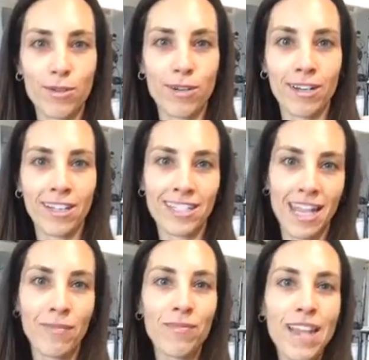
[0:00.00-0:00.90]
going on
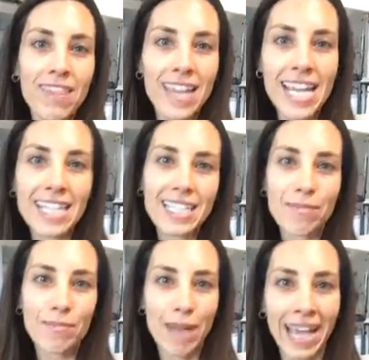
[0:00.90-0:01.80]
set. Thanks.
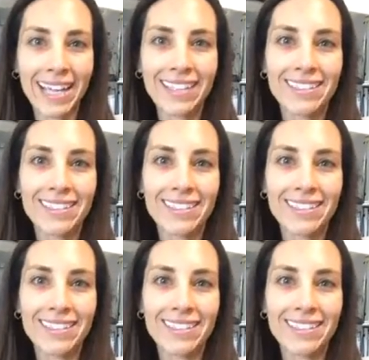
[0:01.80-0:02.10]
Bye.